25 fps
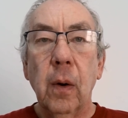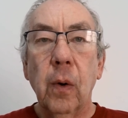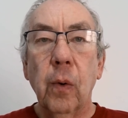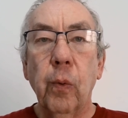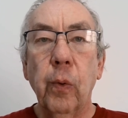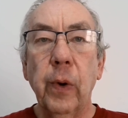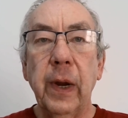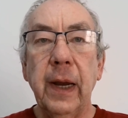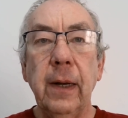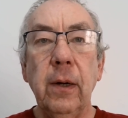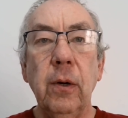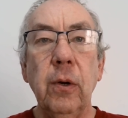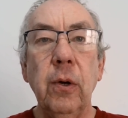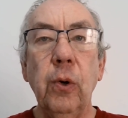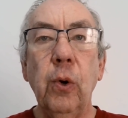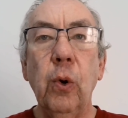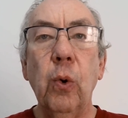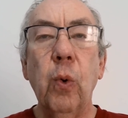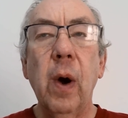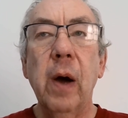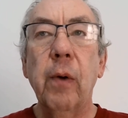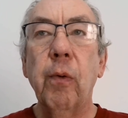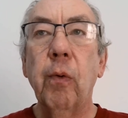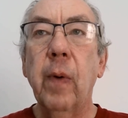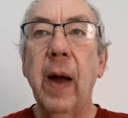
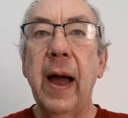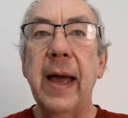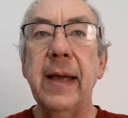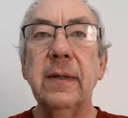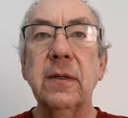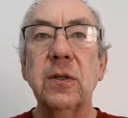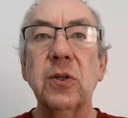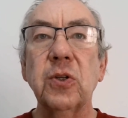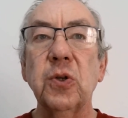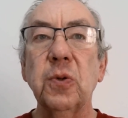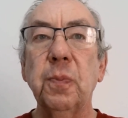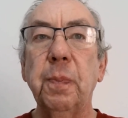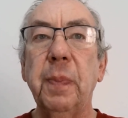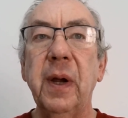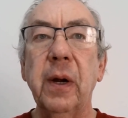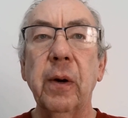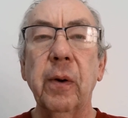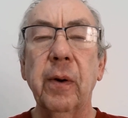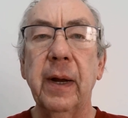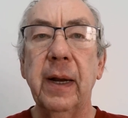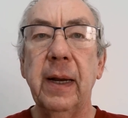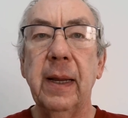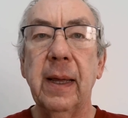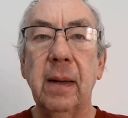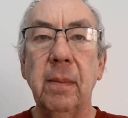Renew a right
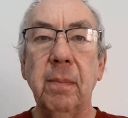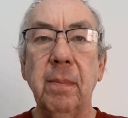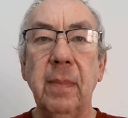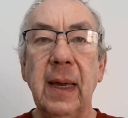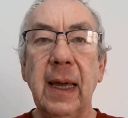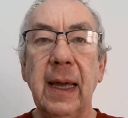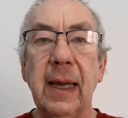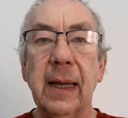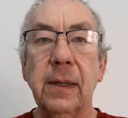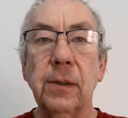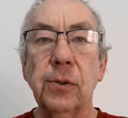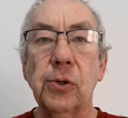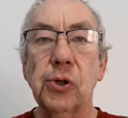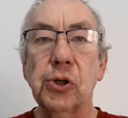spirit in me and